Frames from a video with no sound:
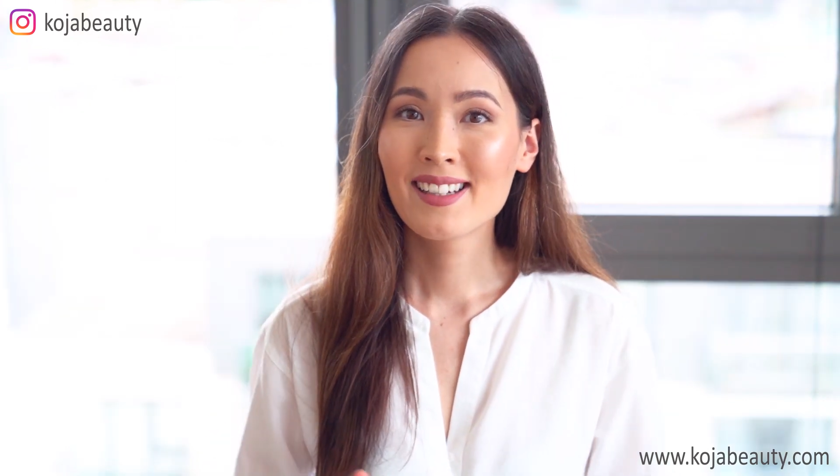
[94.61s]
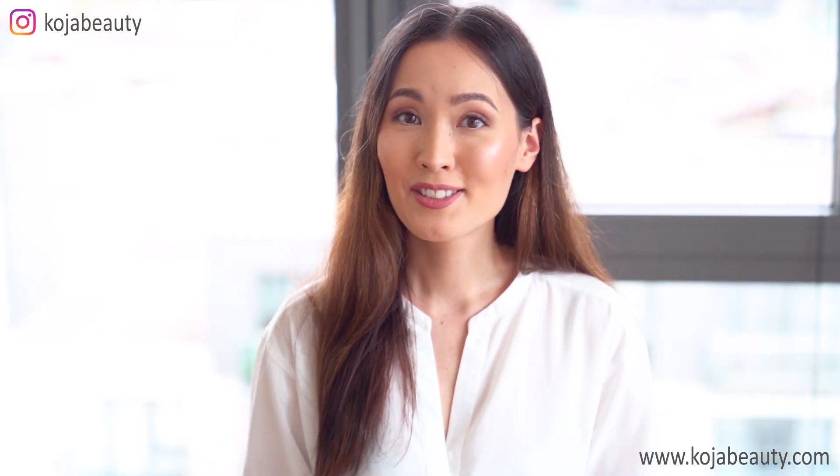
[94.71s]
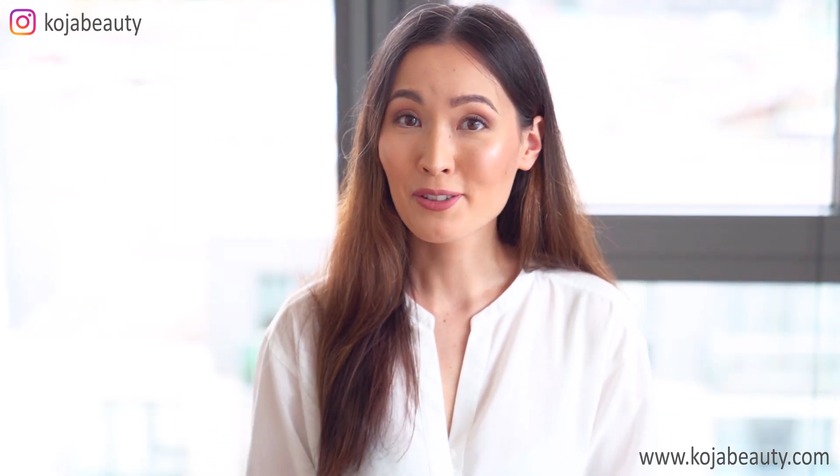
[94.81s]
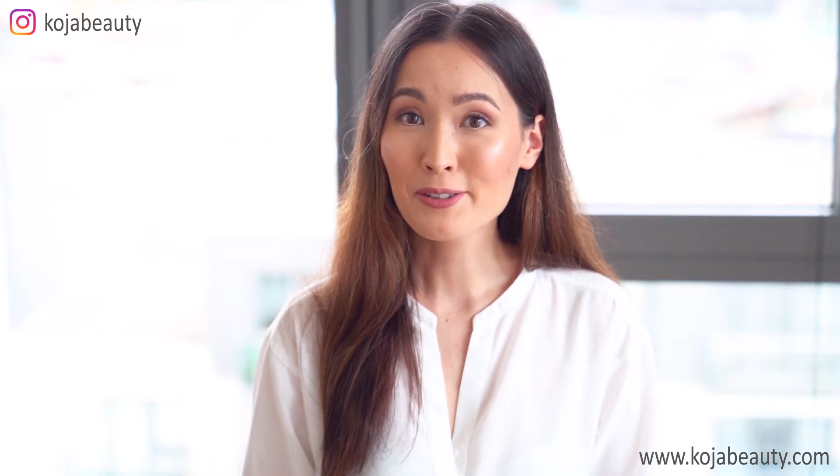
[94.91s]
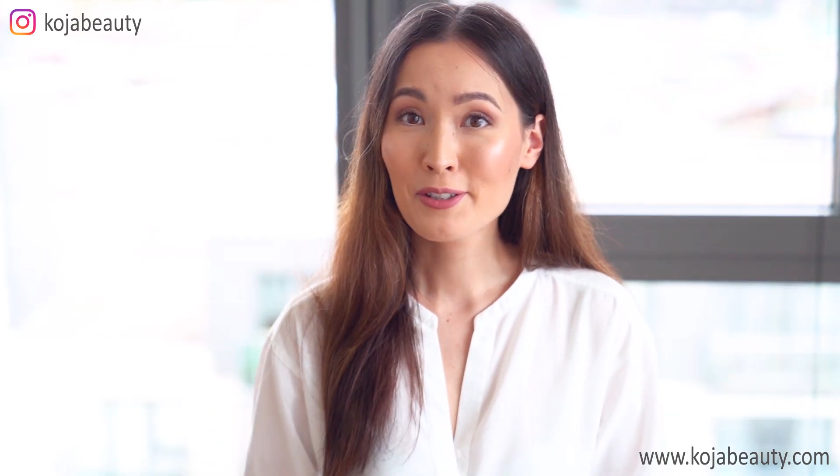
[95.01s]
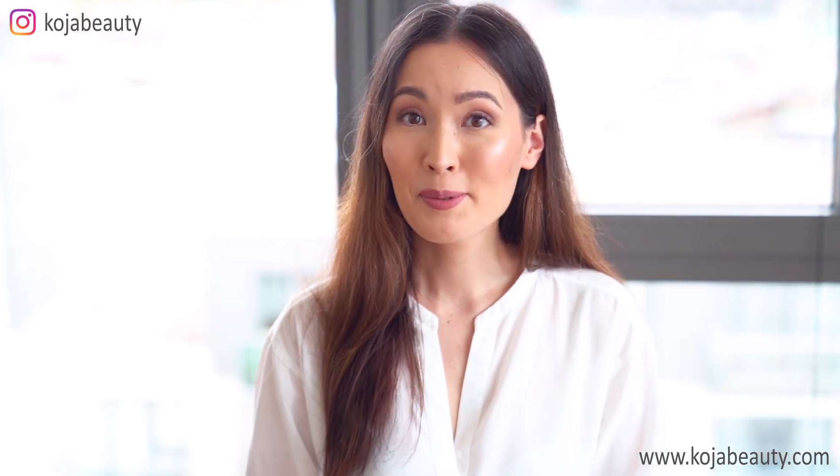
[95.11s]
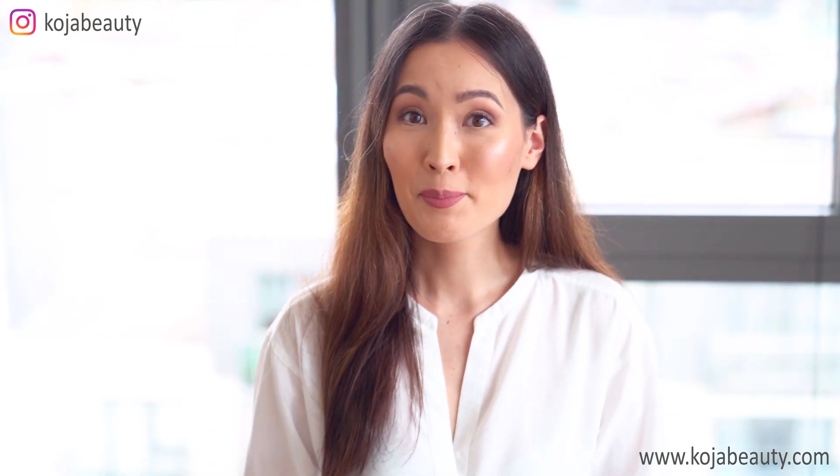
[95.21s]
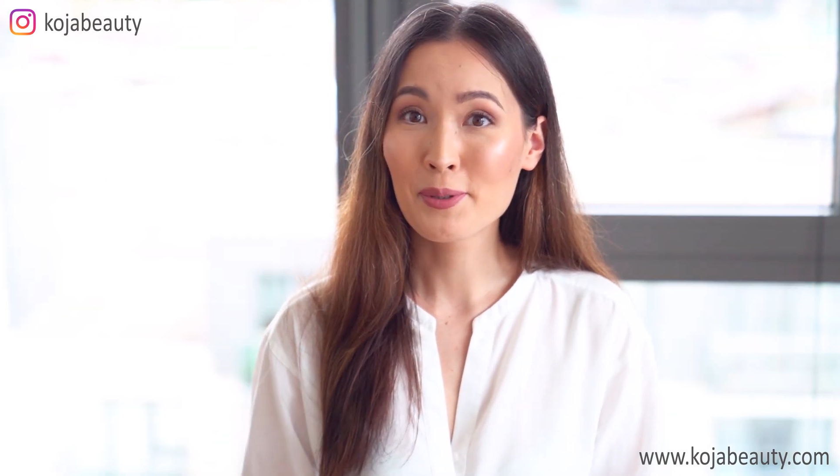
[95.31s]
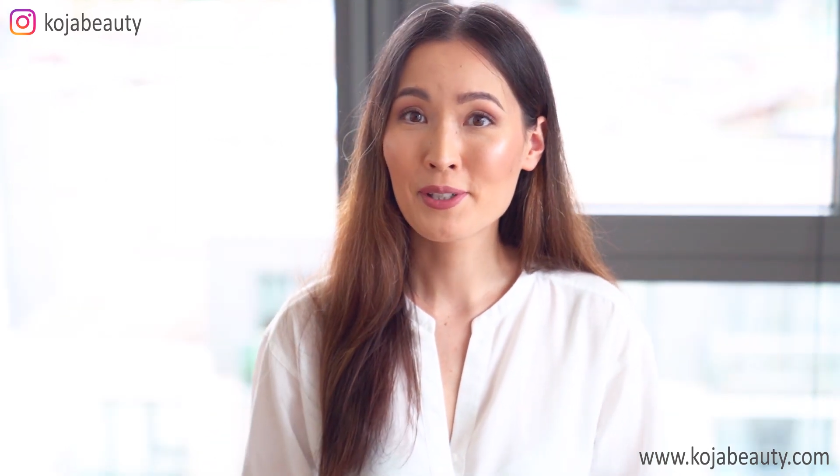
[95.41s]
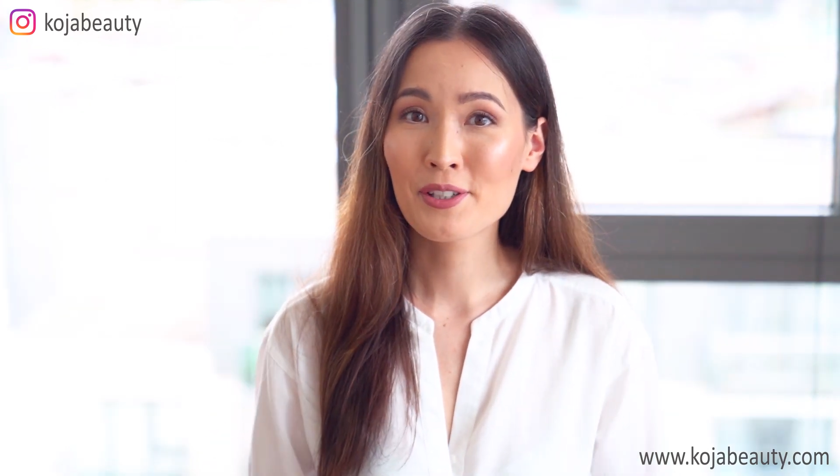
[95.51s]
It's also
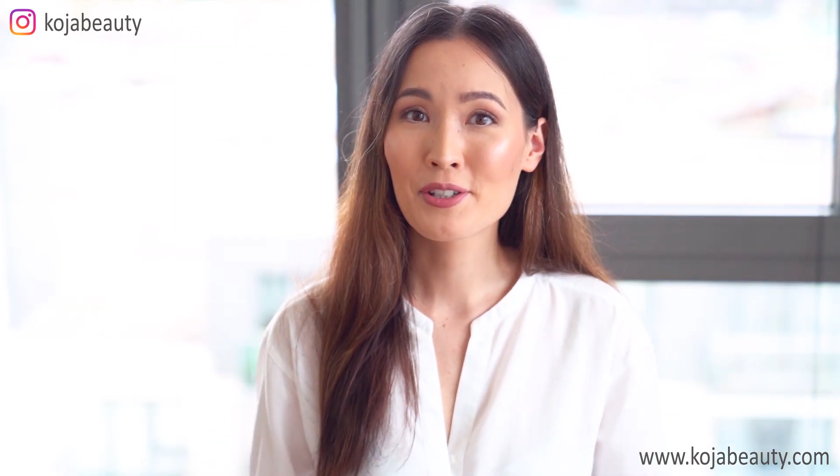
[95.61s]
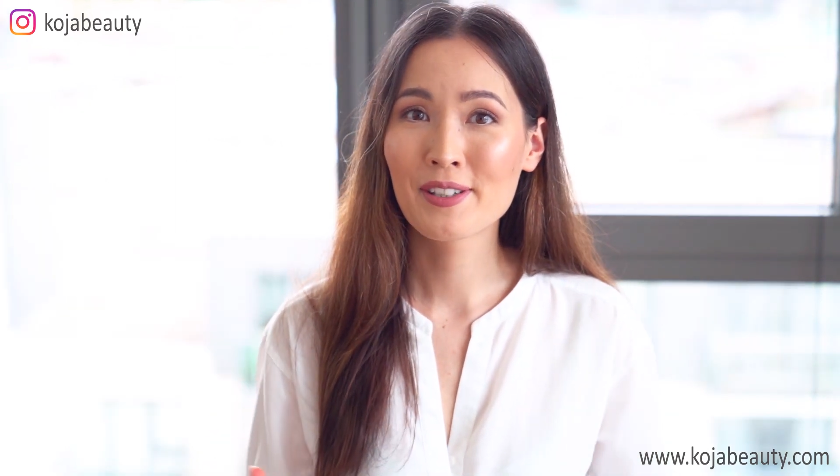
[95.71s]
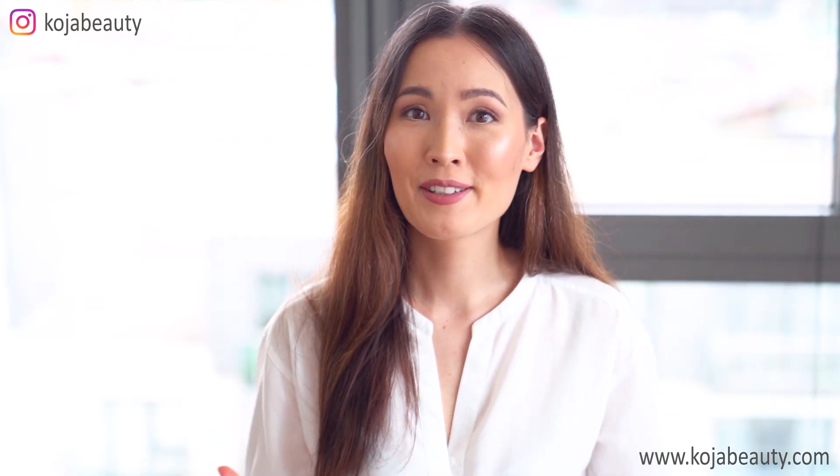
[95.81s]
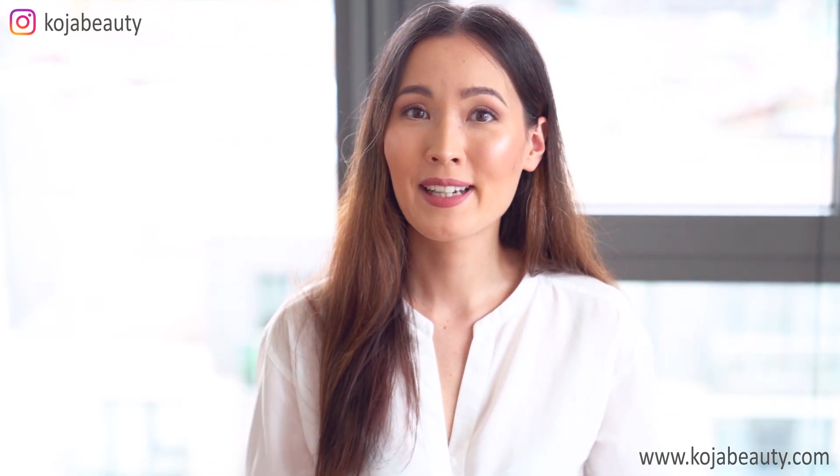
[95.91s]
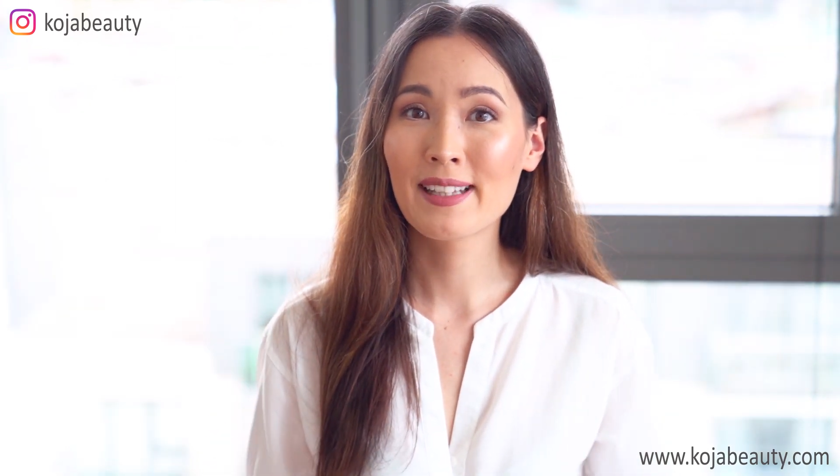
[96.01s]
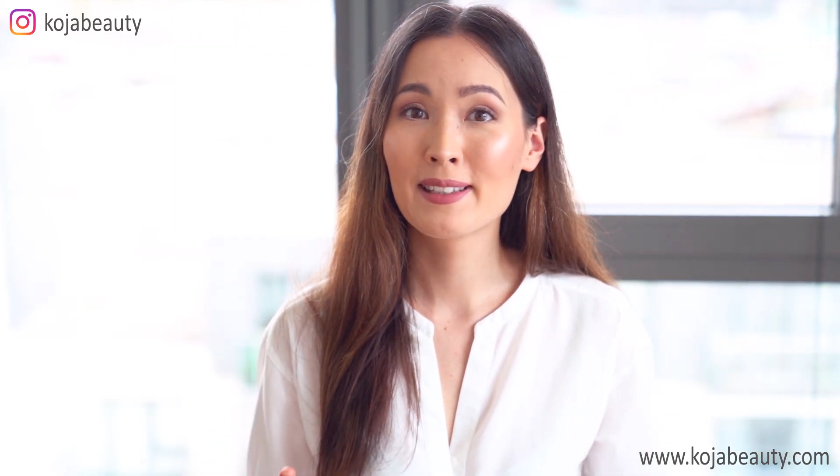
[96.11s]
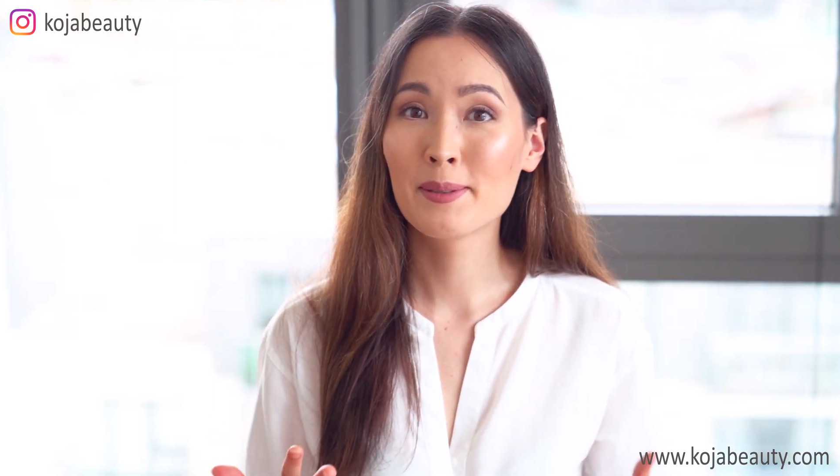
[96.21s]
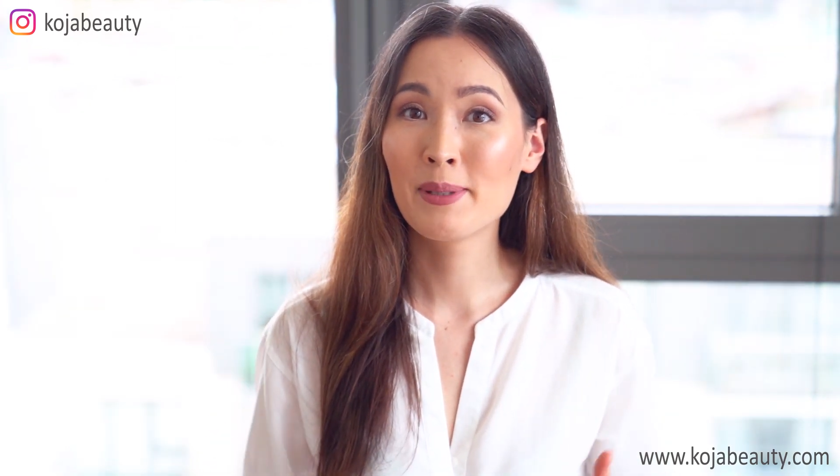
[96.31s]
important to look at the